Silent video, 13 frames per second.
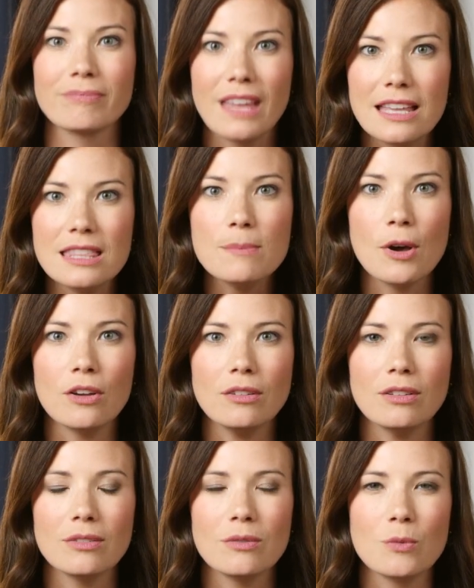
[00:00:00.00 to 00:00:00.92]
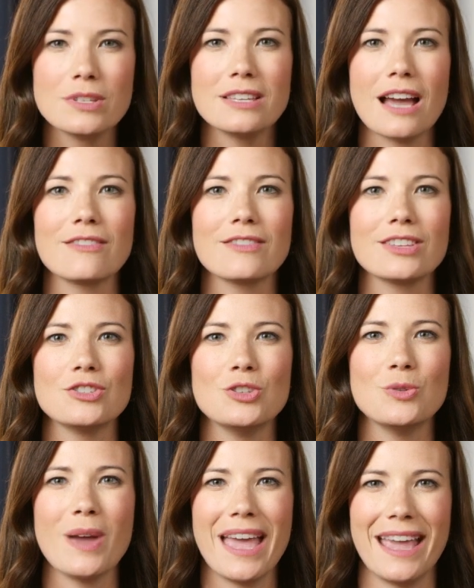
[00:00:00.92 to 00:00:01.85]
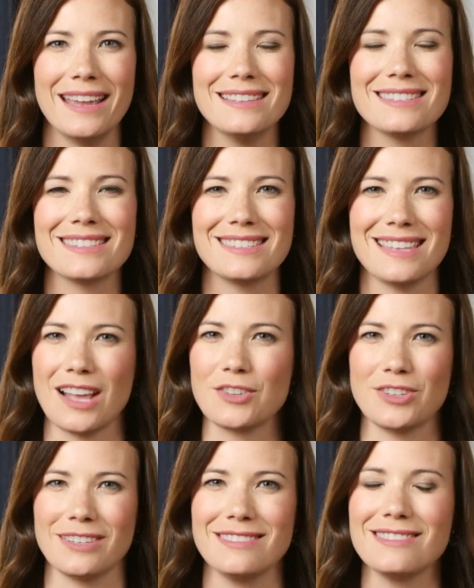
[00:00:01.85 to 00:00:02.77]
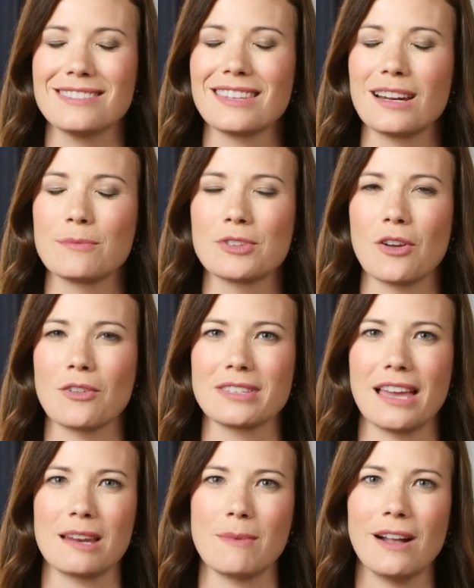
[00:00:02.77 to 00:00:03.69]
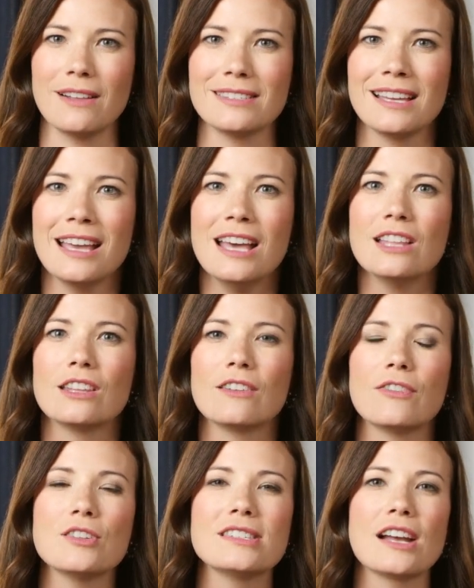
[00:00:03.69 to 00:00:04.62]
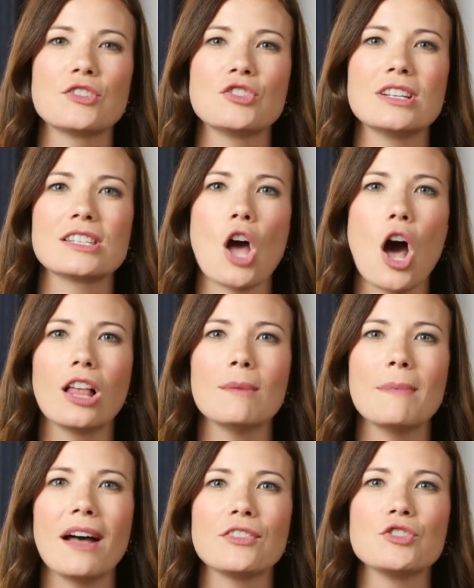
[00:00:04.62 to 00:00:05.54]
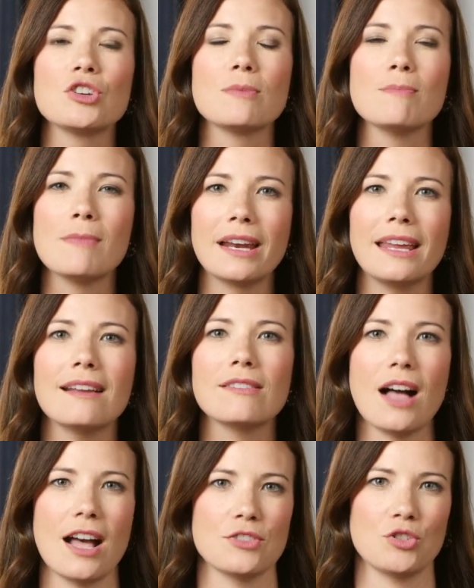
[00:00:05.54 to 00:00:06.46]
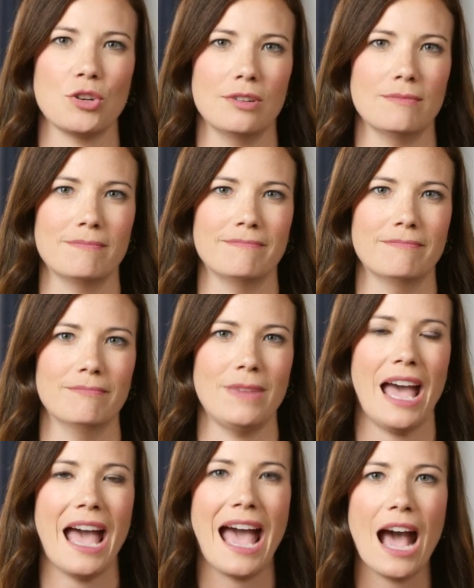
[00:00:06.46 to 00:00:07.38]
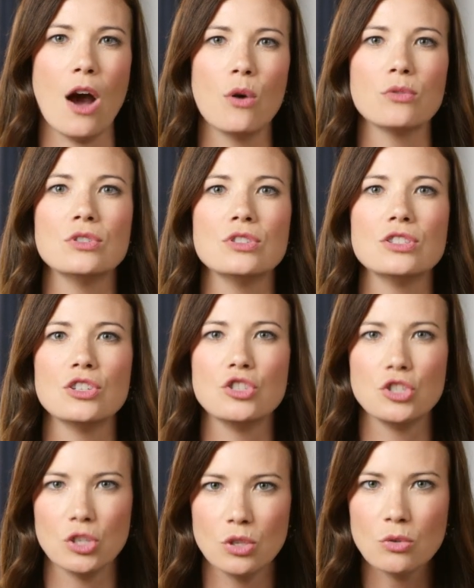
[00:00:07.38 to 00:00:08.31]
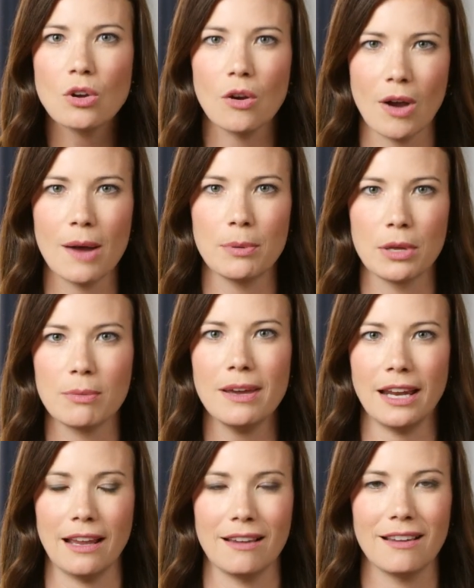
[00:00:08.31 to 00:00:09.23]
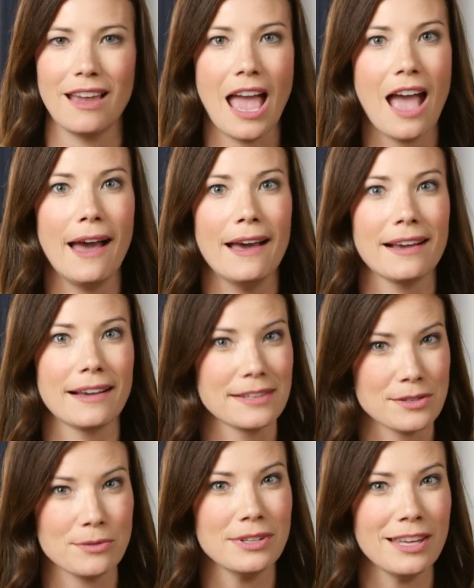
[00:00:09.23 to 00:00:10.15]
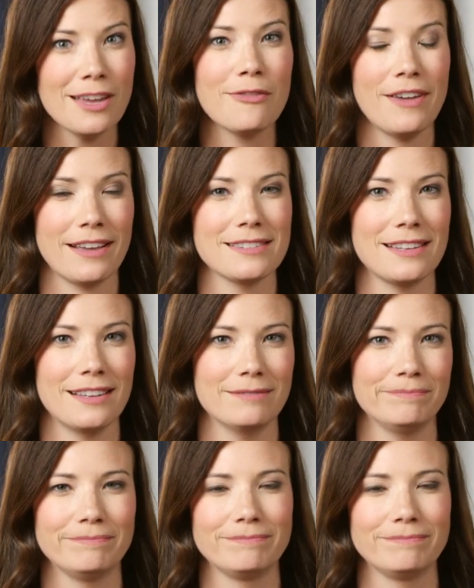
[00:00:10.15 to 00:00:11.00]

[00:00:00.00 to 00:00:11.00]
in the book, we dive into eight sections that I'm so excited about. The first section is all about your money classroom. How did you grow up with money? Because it really affects it.